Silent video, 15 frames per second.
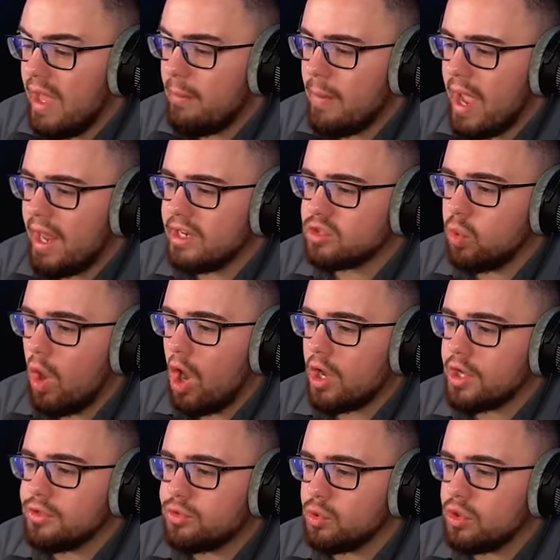That man is
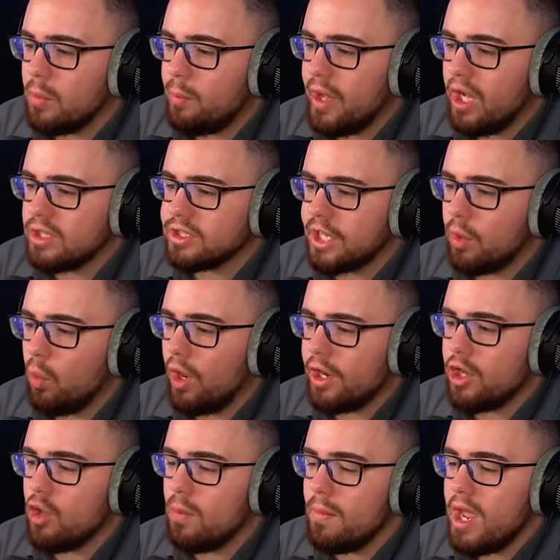walking through the building. What
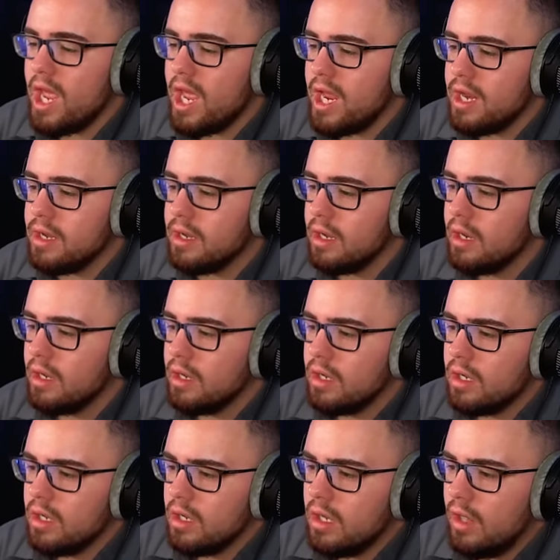do you mean?
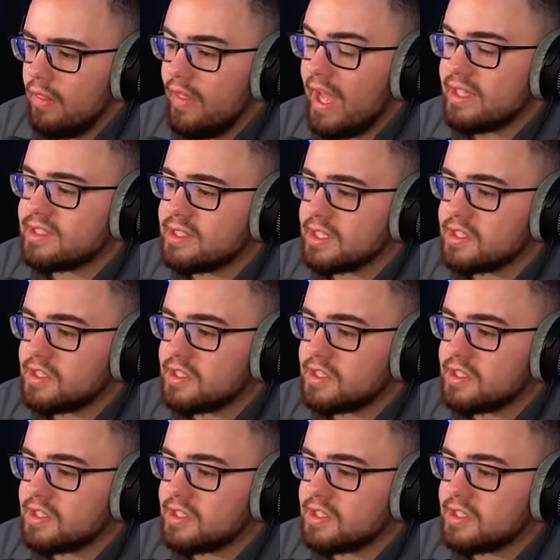That's the